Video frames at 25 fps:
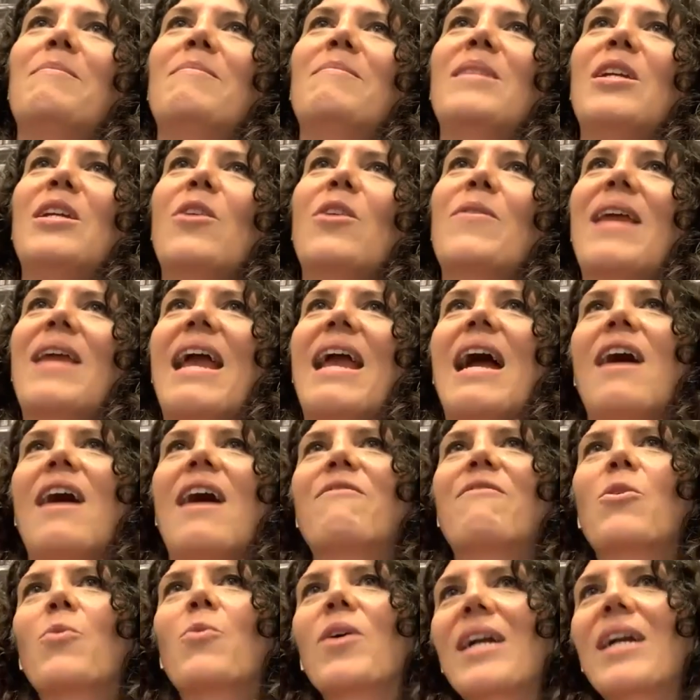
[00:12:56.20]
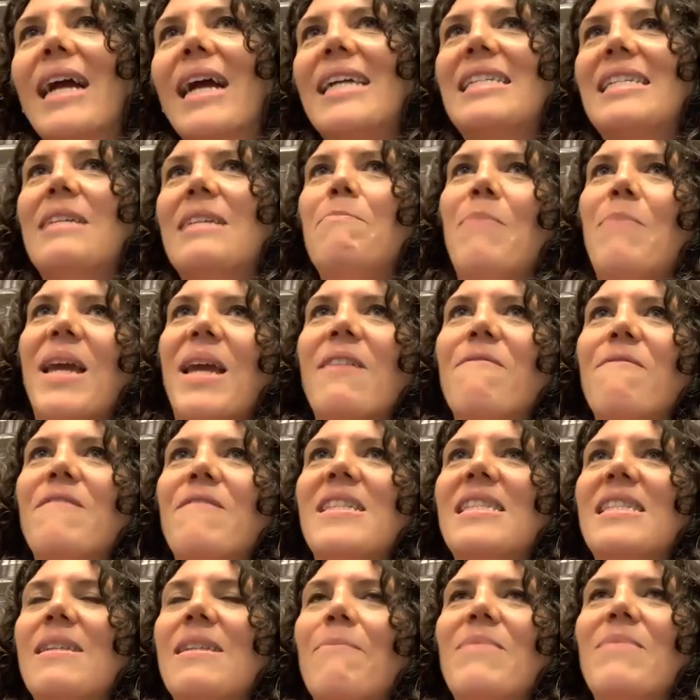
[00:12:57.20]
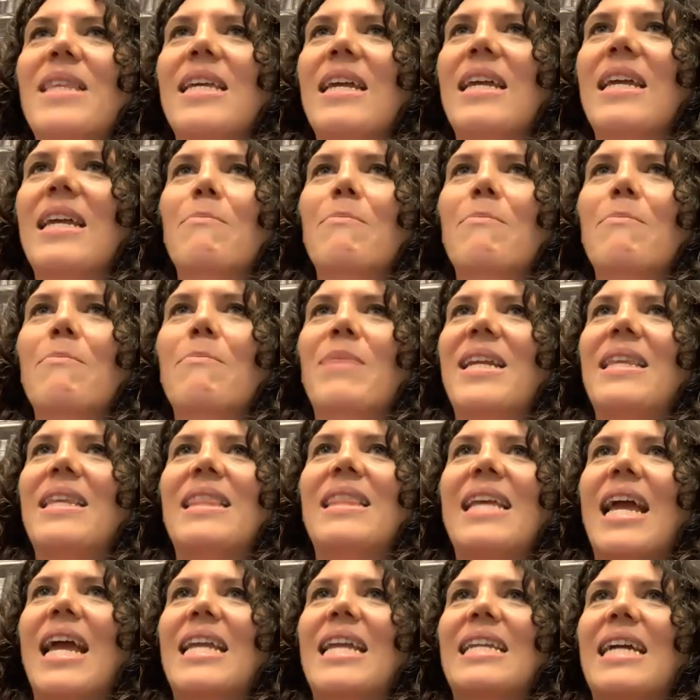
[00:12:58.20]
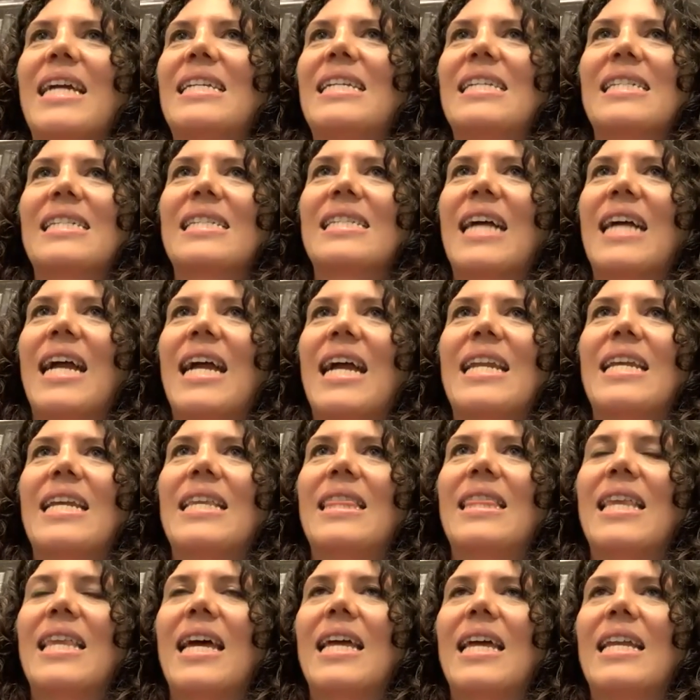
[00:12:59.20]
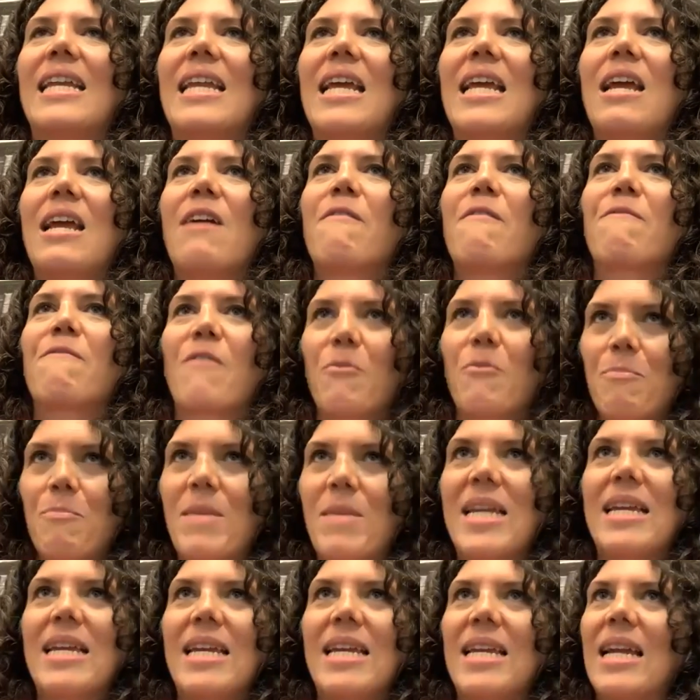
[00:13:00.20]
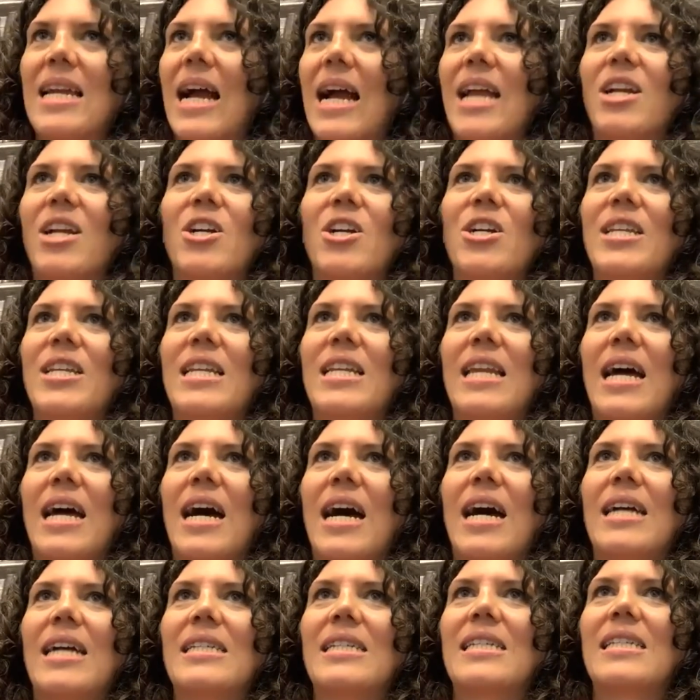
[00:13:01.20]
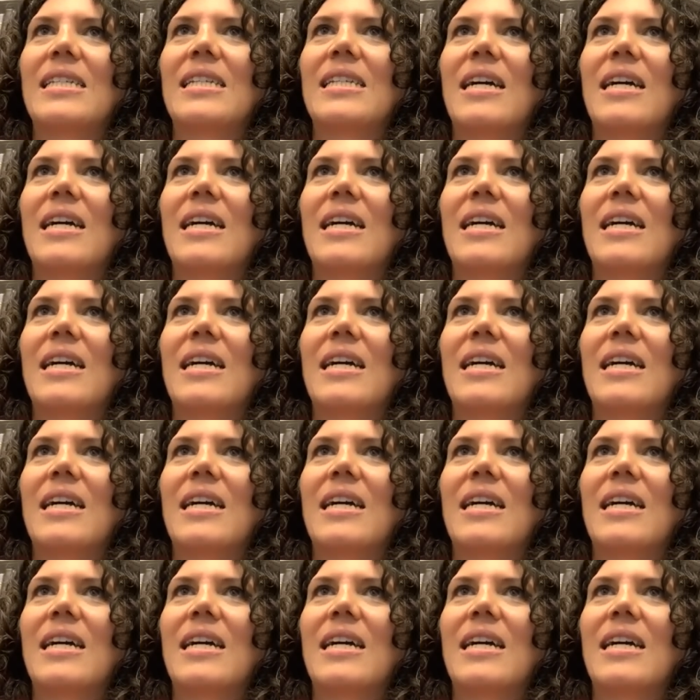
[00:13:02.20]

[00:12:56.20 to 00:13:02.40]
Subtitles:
you know, to have the work I did benefit something. But in the end, I decided that for me, I could not